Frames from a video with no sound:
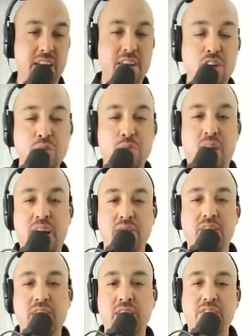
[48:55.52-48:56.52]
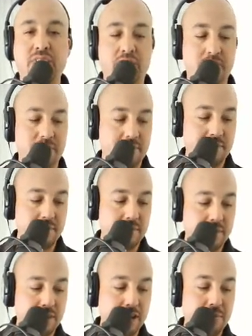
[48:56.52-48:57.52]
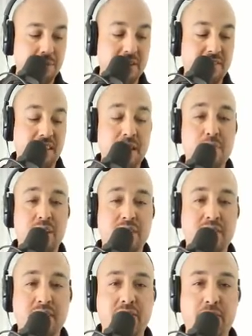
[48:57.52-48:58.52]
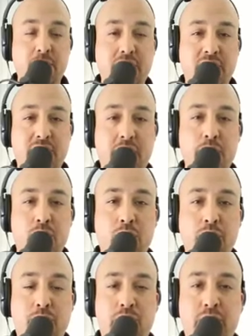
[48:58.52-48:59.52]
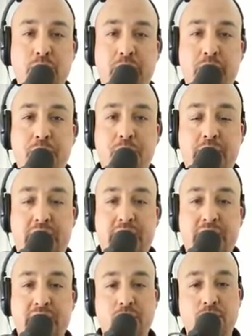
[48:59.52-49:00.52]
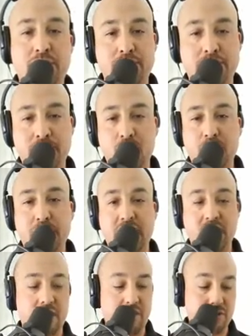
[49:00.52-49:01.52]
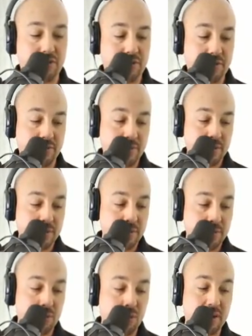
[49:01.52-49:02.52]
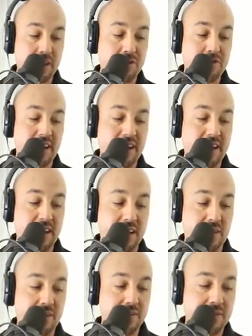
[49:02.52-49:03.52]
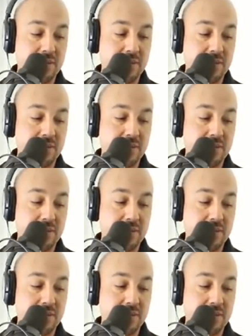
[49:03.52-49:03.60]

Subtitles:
new Brown system. Could be the same Brown system in the same old brown paper bag. Nobody knows. We're going to find out.